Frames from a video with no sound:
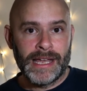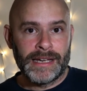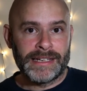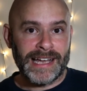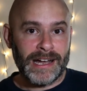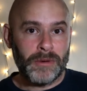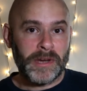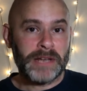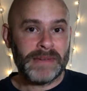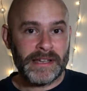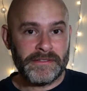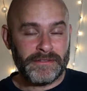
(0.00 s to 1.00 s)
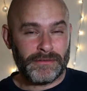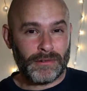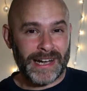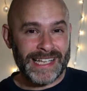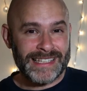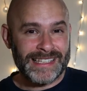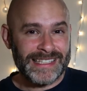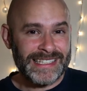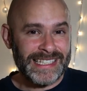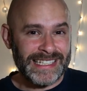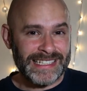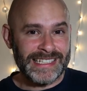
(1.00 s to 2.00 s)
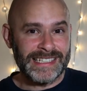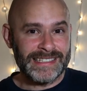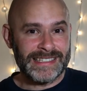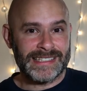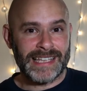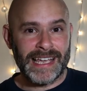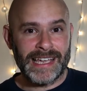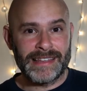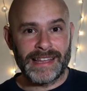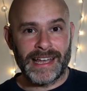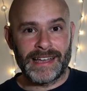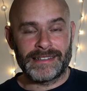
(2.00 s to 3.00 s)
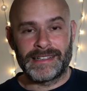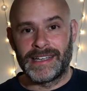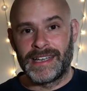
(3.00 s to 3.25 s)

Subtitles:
Now, one of my friends did say that